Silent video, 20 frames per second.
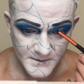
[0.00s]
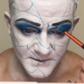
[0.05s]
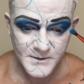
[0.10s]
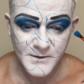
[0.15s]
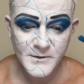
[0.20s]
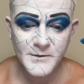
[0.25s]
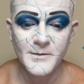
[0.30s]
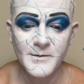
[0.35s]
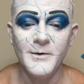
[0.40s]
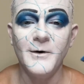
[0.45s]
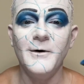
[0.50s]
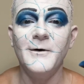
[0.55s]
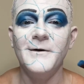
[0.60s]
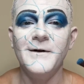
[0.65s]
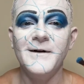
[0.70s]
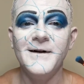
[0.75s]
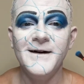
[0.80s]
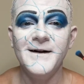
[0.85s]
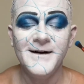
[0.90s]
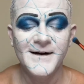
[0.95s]
doable
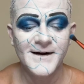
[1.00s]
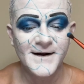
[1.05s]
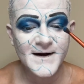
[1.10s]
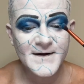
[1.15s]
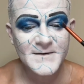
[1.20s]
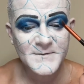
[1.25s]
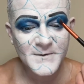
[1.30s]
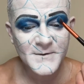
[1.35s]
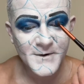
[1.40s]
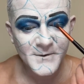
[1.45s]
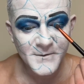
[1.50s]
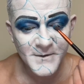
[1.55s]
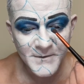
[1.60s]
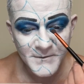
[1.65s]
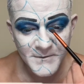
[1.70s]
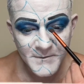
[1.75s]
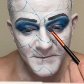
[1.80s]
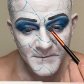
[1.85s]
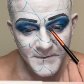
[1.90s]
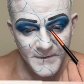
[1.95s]
as we're going
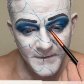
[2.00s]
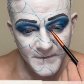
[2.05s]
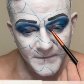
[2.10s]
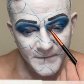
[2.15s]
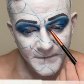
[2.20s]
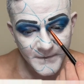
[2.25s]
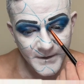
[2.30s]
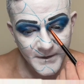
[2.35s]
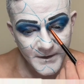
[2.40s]
through this